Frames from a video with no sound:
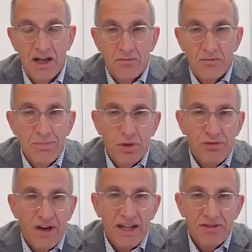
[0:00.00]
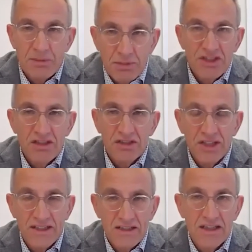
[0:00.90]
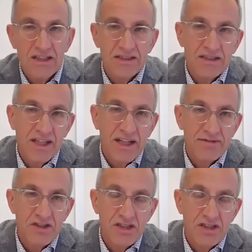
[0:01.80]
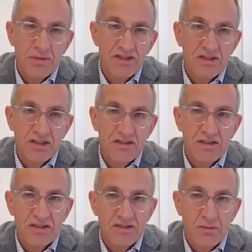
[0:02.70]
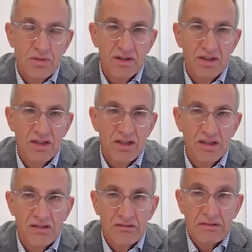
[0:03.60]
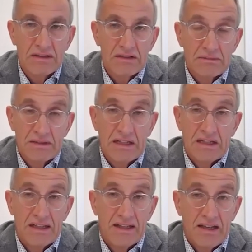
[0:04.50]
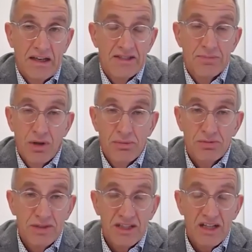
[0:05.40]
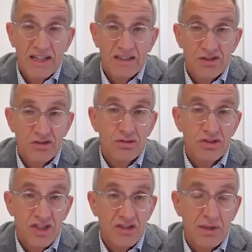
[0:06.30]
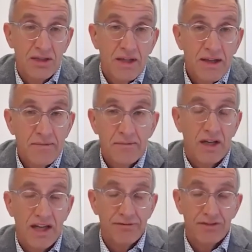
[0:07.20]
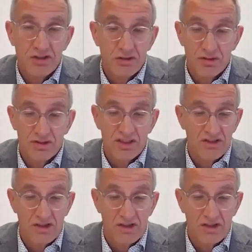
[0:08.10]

we provide everything, but still you get you got you can have the situation that that someone uh, has problems with it, like students as well. Every student is